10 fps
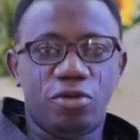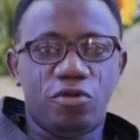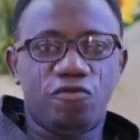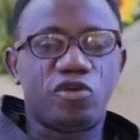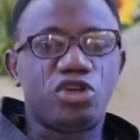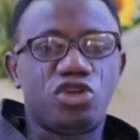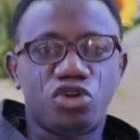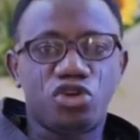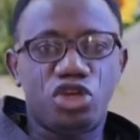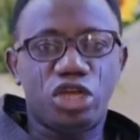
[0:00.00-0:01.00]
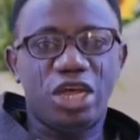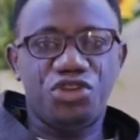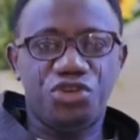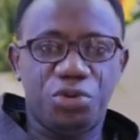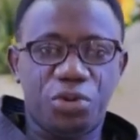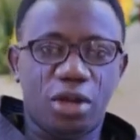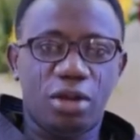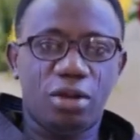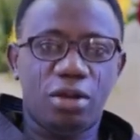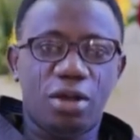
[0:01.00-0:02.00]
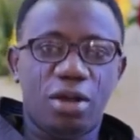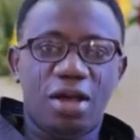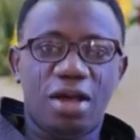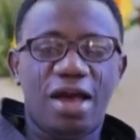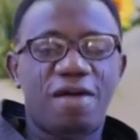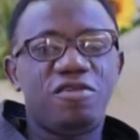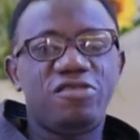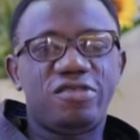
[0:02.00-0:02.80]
For the church in Nigeria, having